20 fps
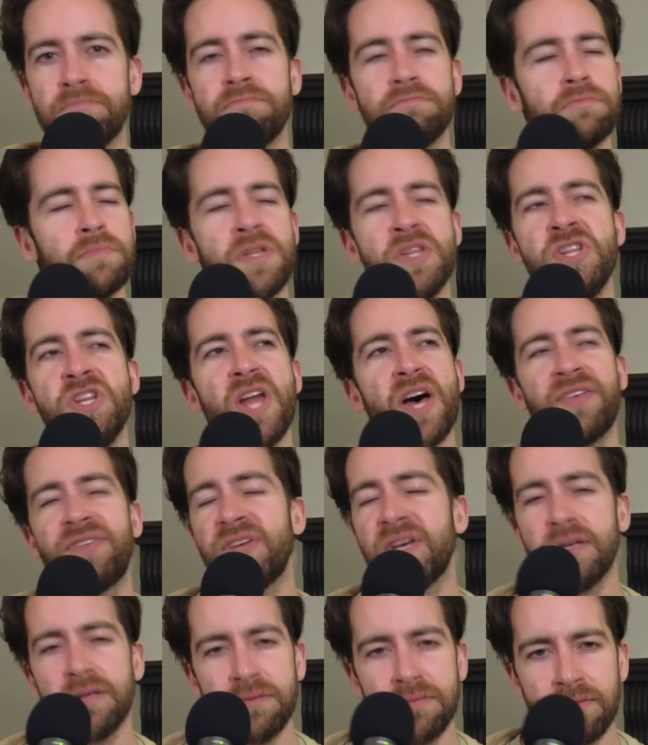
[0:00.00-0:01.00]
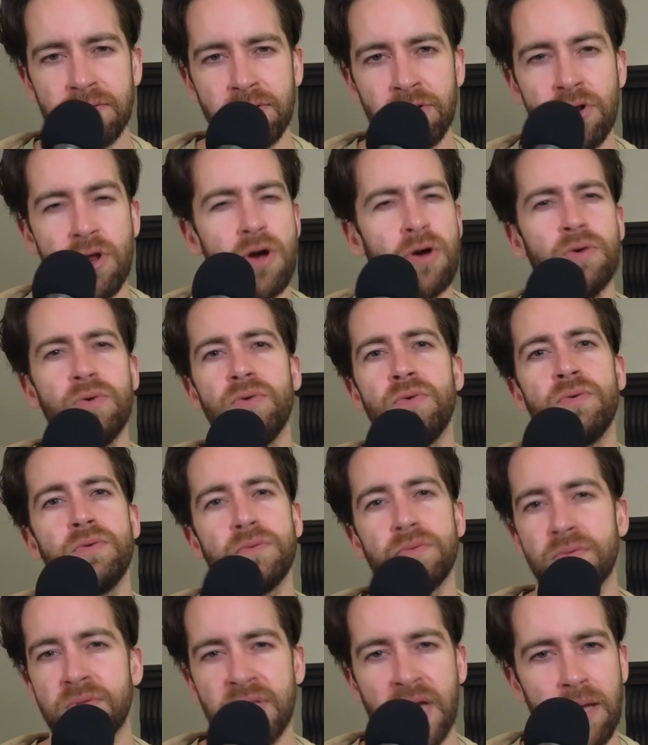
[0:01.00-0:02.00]
nothing, no
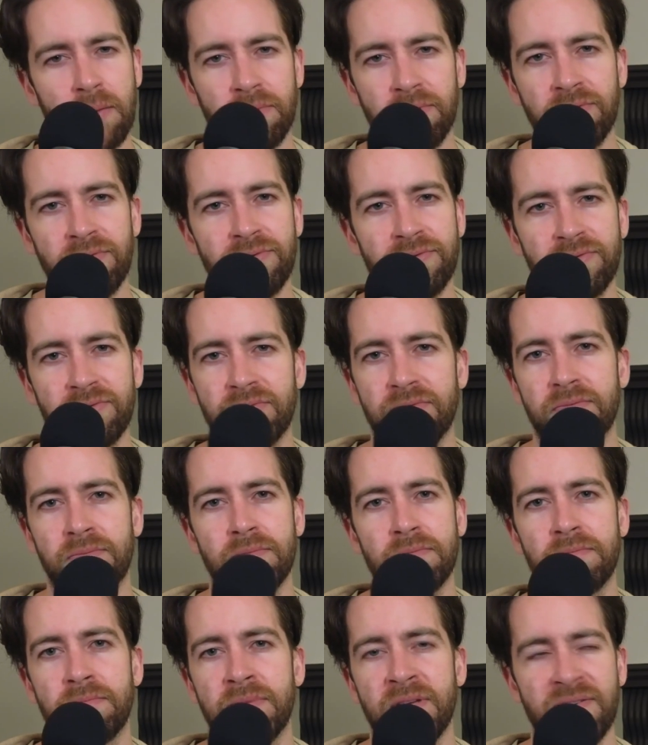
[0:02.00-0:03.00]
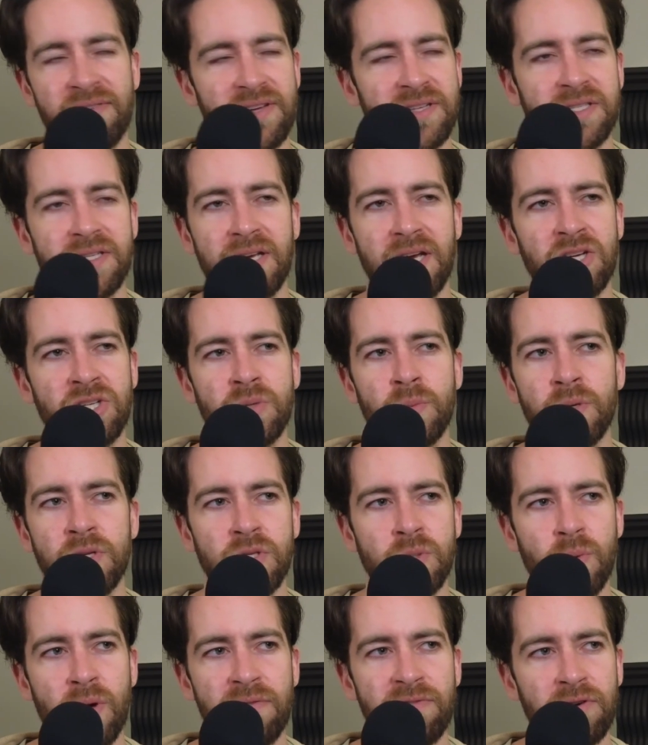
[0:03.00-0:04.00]
type of investigation
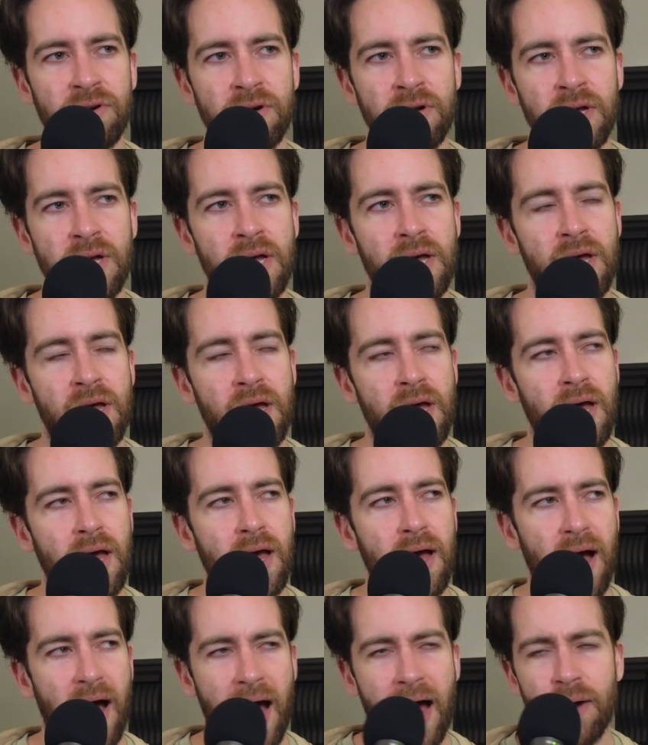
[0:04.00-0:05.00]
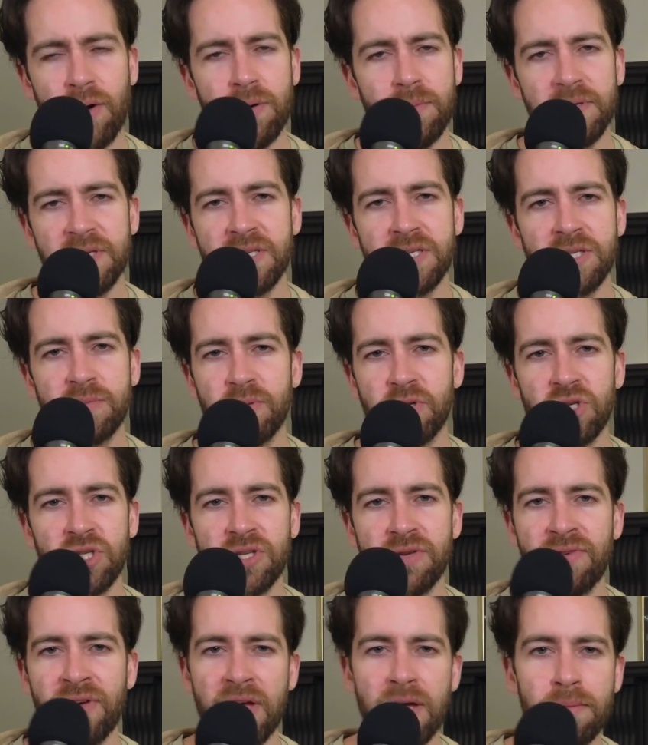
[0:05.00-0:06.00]
whatsoever, I would be suspicious
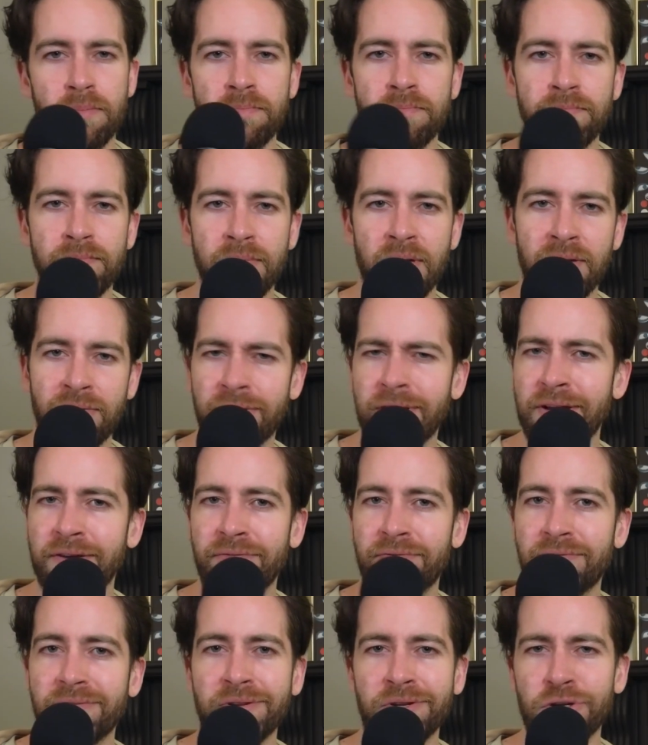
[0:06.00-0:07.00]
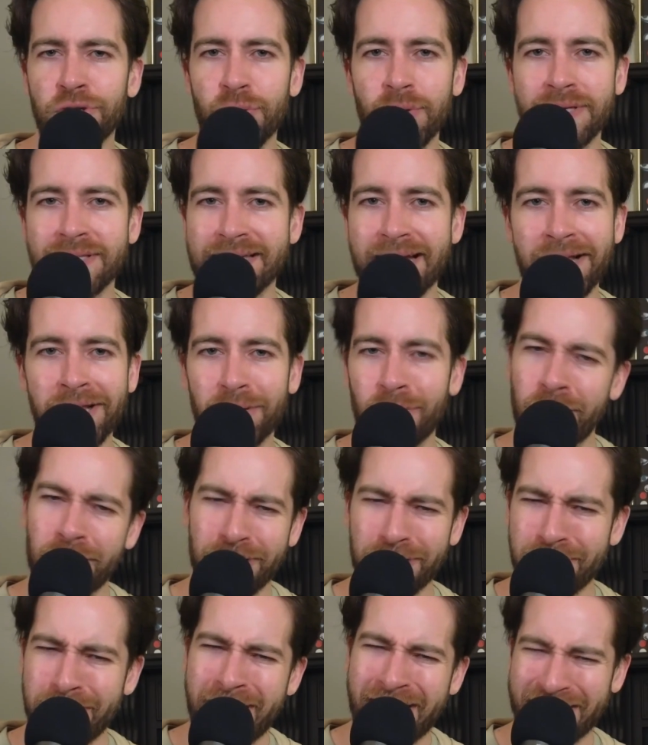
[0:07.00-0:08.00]
of him if he knew exactly where
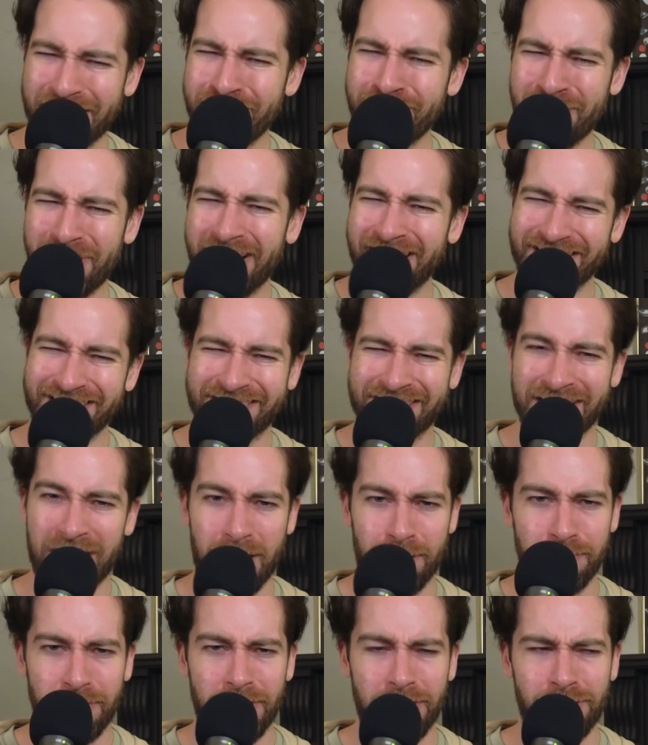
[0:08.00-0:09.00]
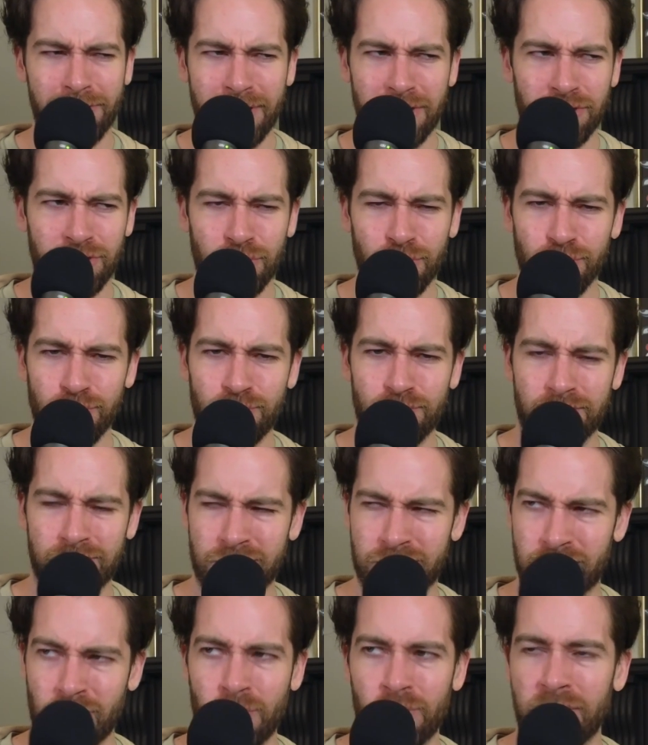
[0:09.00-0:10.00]
the money was. I'd be like, okay, you
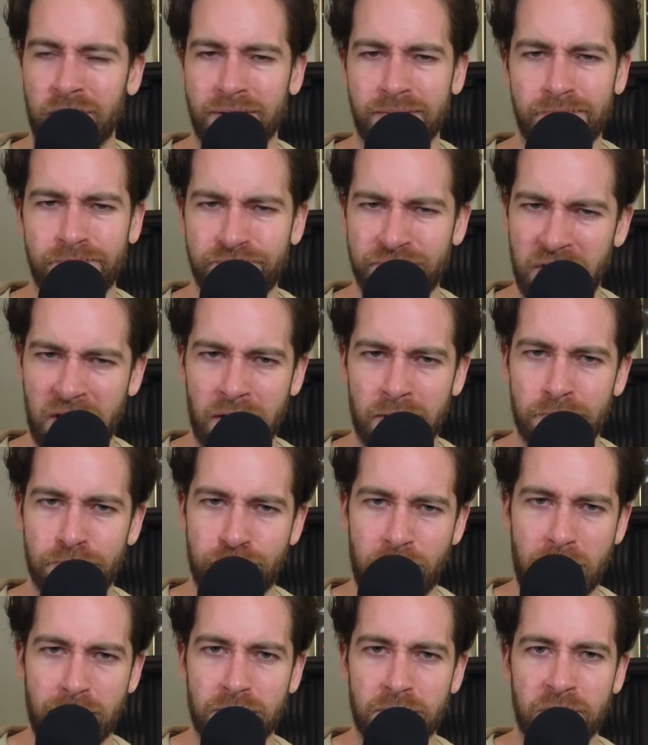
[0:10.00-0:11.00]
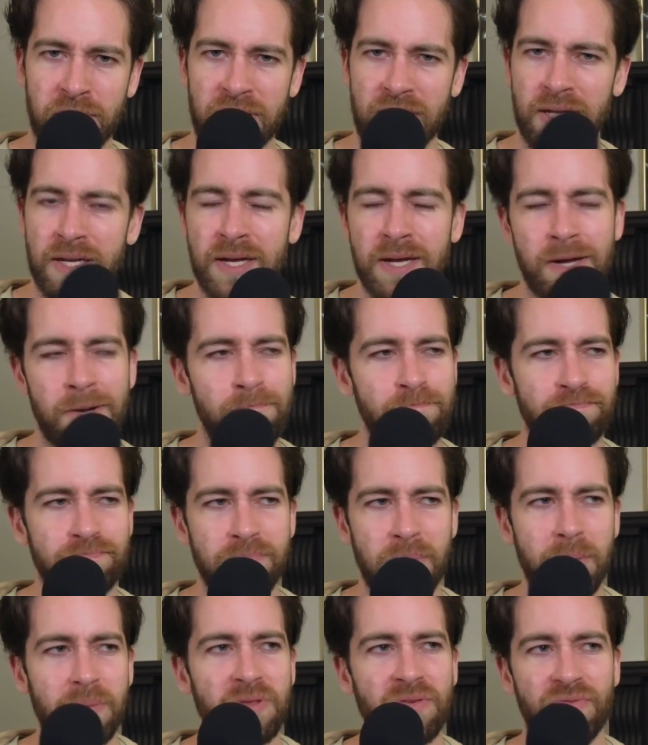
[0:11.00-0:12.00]
stole it then. Probably.
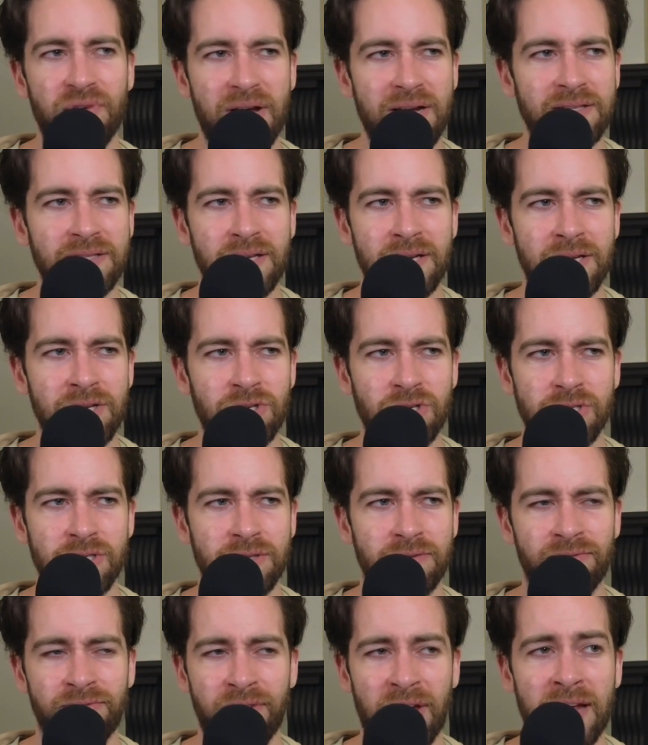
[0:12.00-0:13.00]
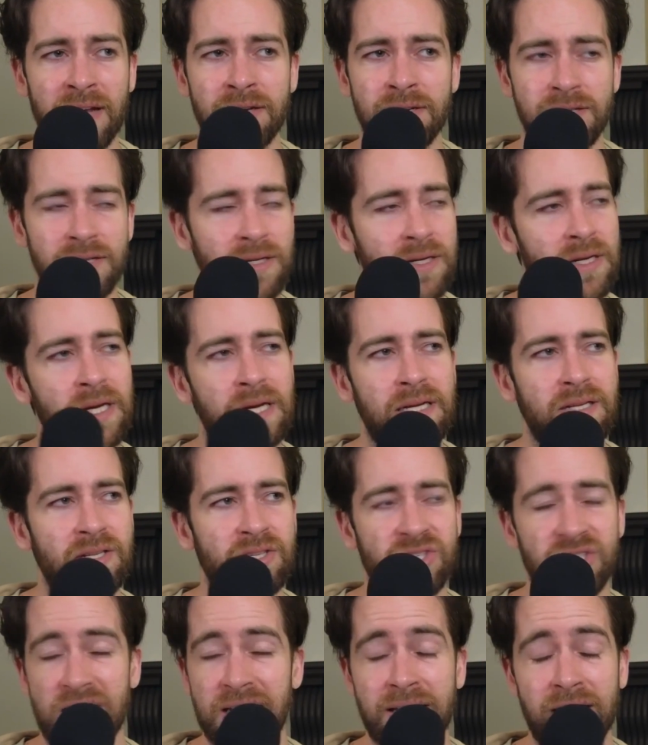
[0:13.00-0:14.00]
Maybe the fact that he just feigned
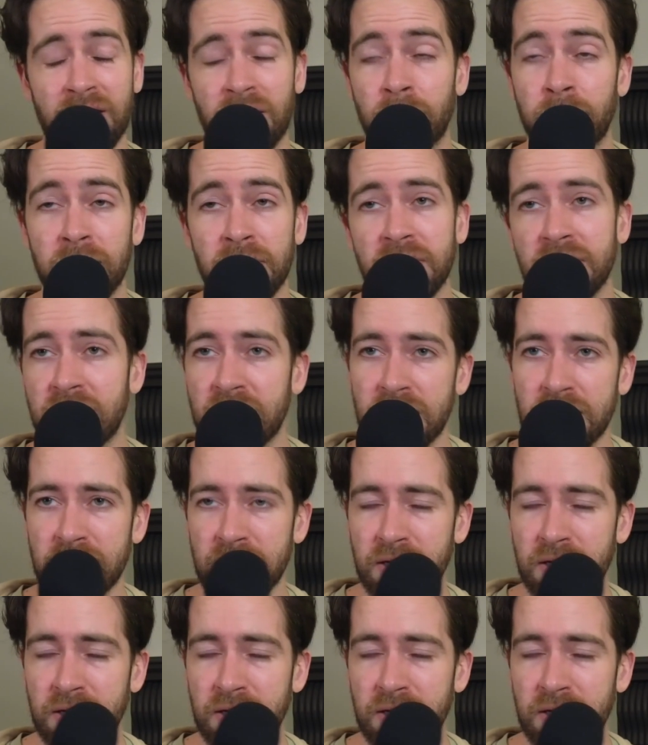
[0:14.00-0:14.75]
psychic ability